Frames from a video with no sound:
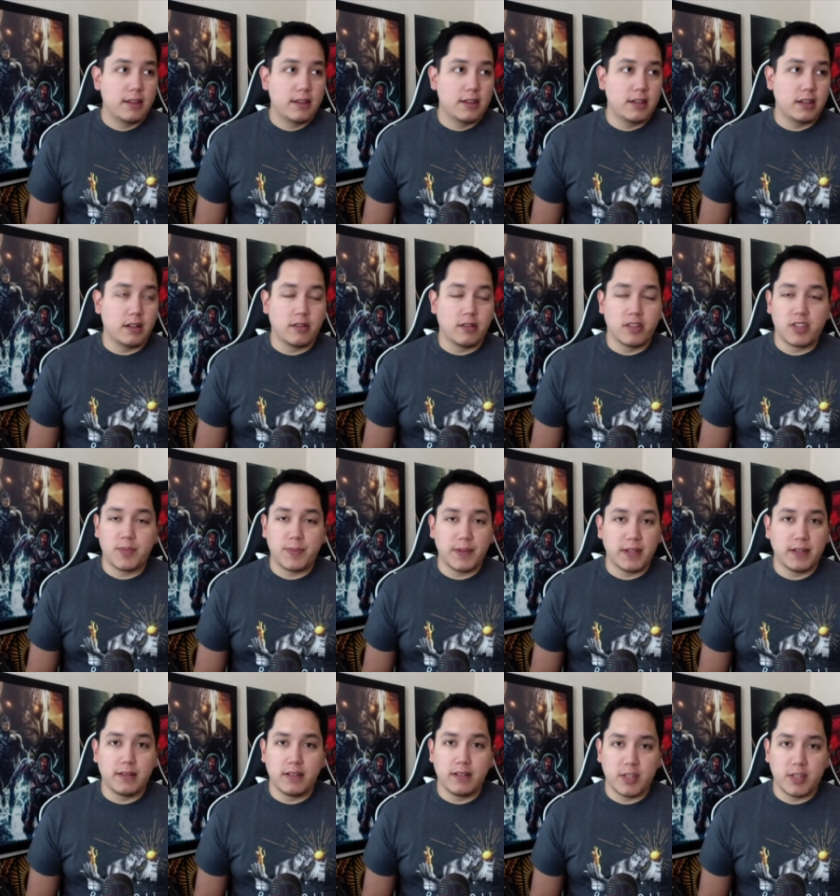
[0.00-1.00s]
you know, it's
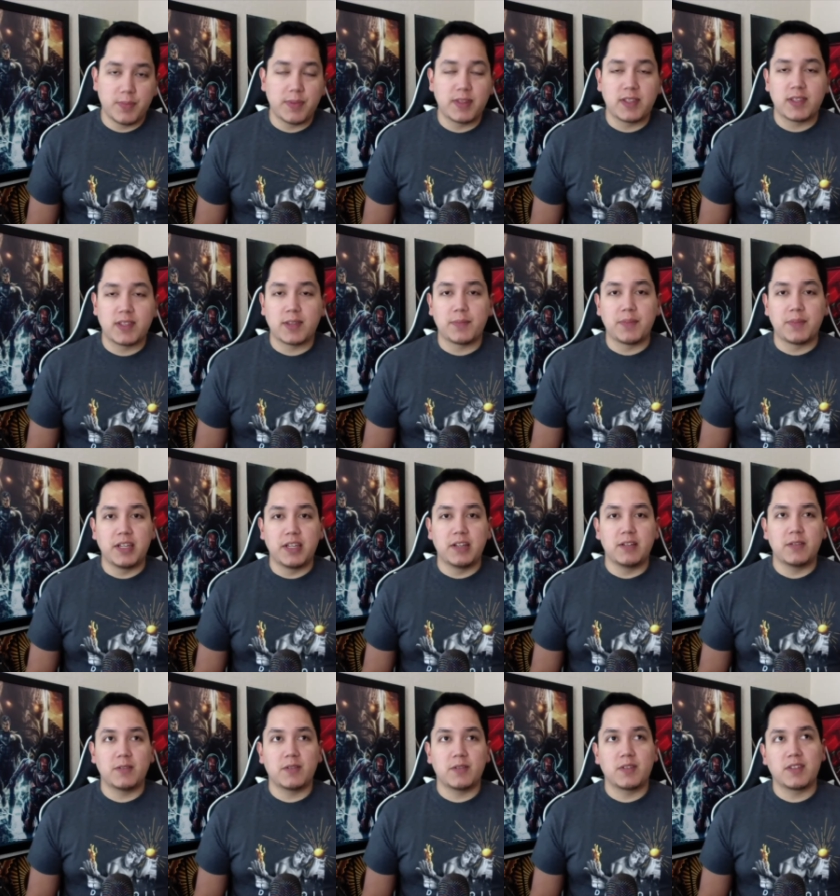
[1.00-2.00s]
been some
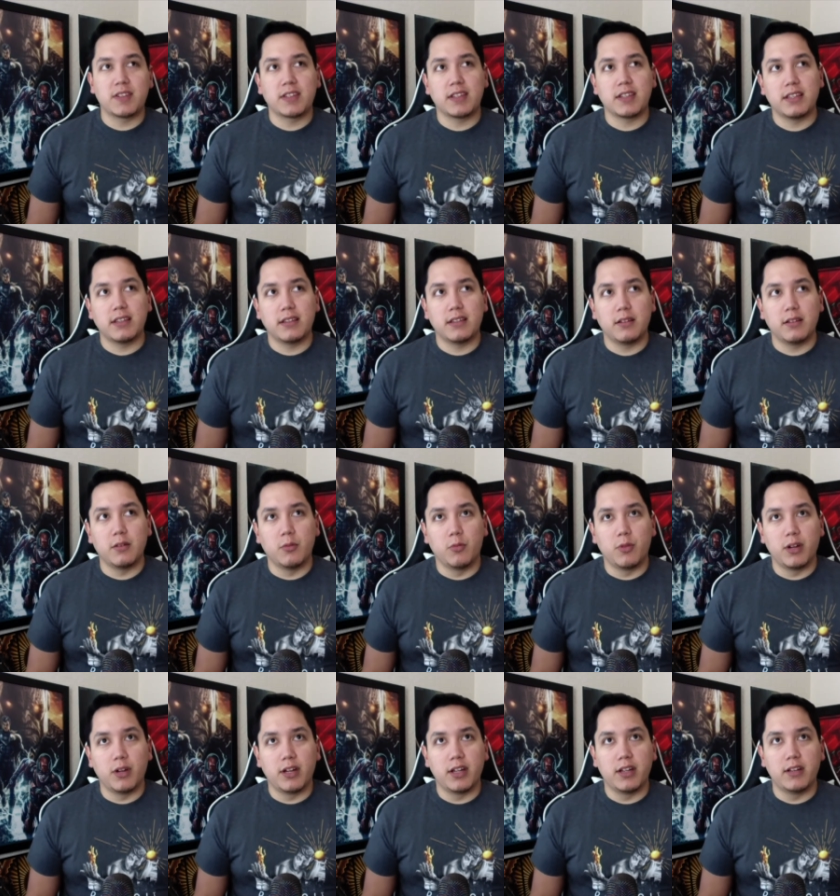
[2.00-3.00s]
years,
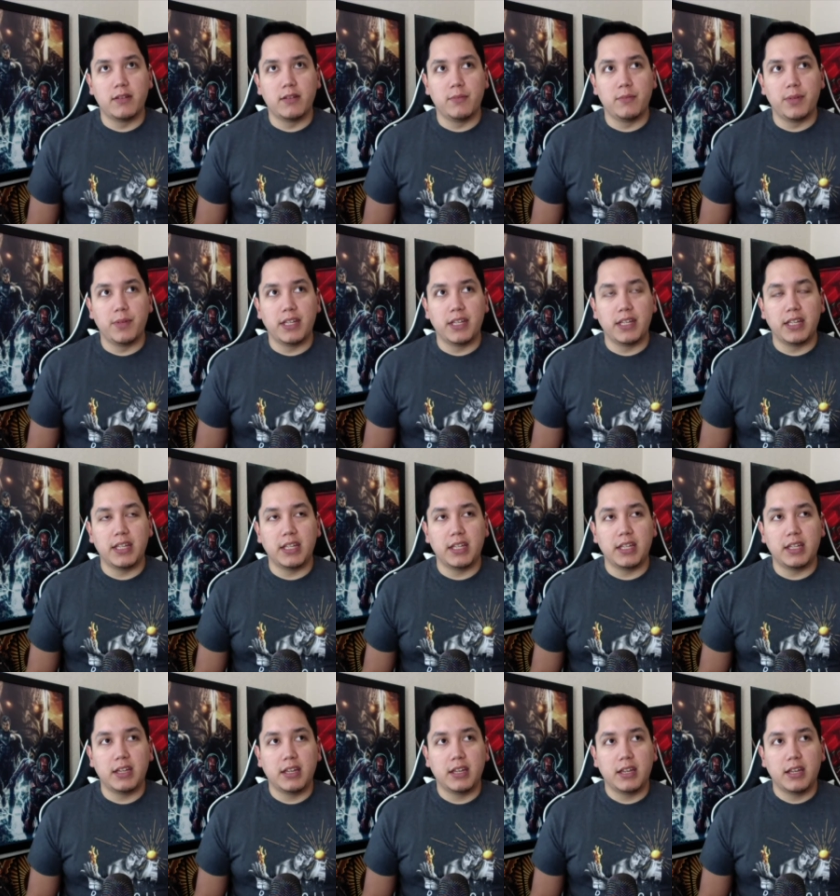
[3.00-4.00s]
would
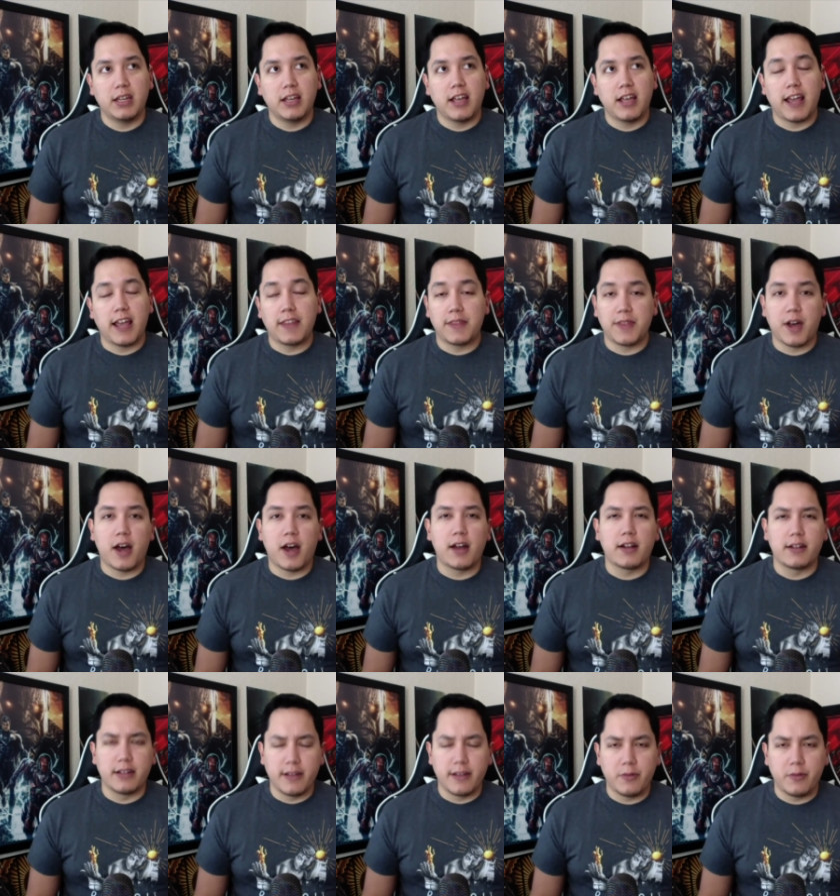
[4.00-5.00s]
be a thought
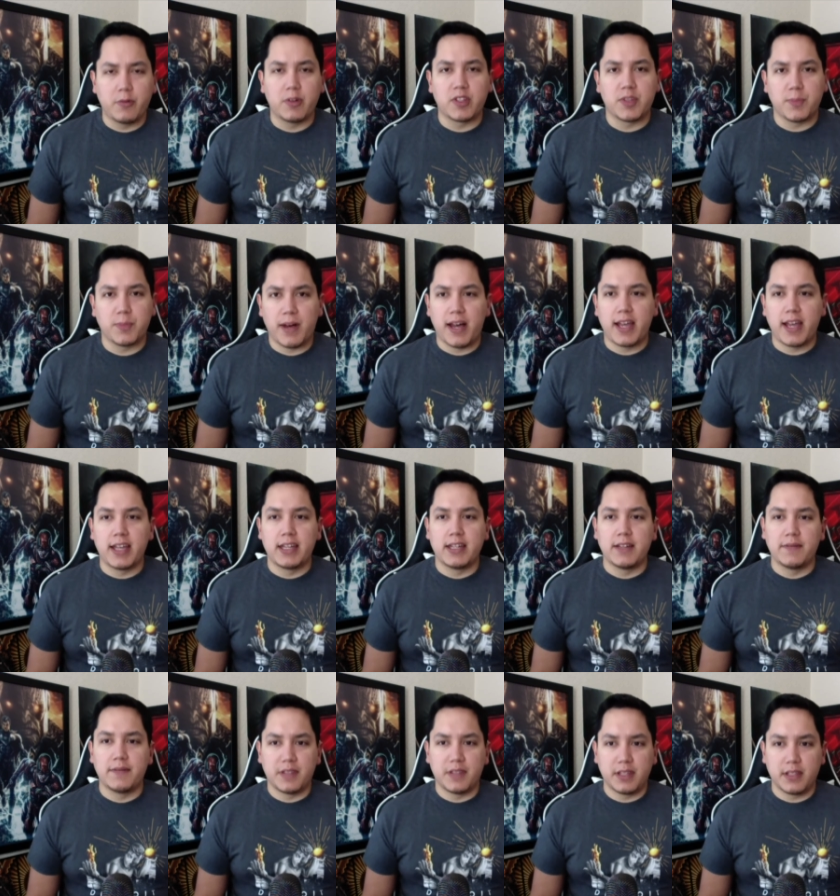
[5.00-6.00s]
on everyone's mind
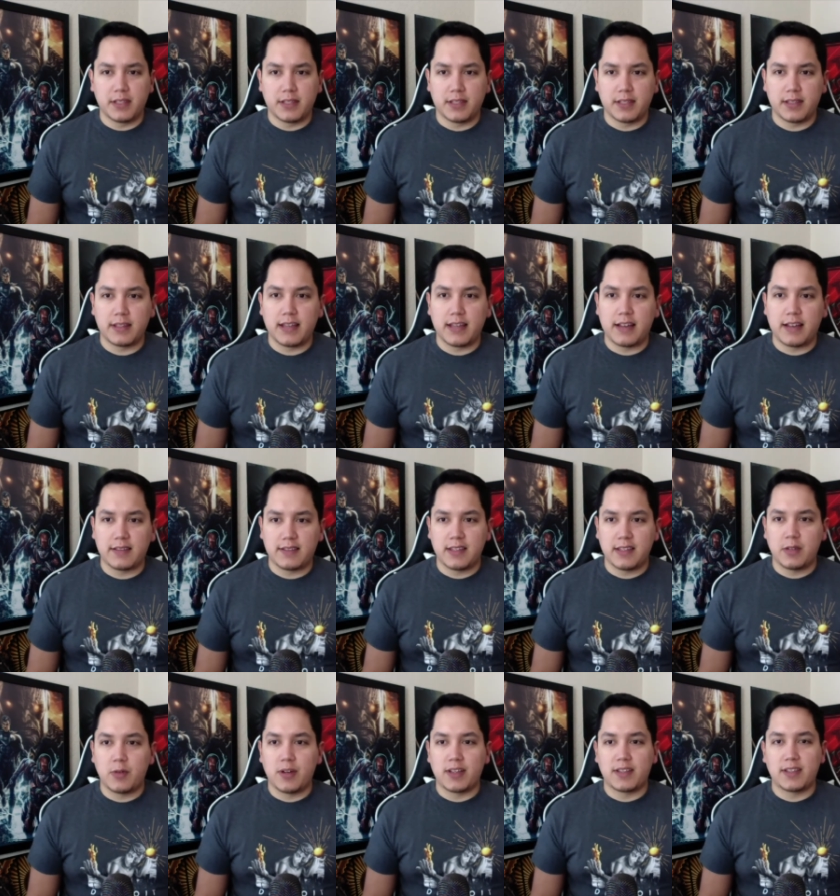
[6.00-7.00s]
if this Galaxy
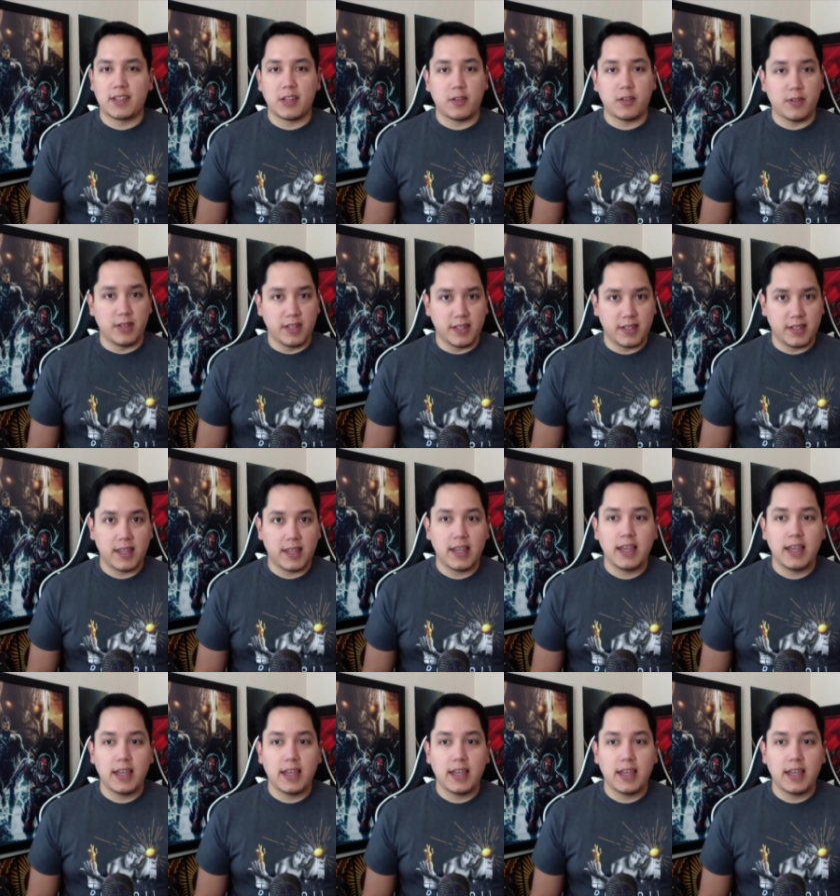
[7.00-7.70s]
Quest series